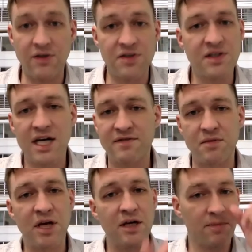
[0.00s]
And there's a lot of
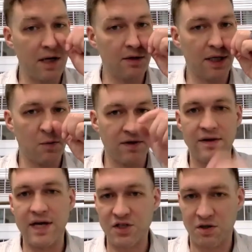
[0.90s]
debate about like whether
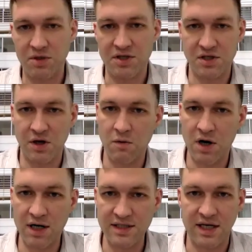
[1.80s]
that should be slow
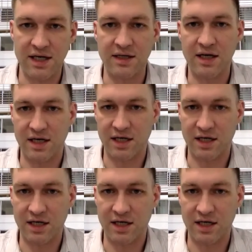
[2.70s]
walked and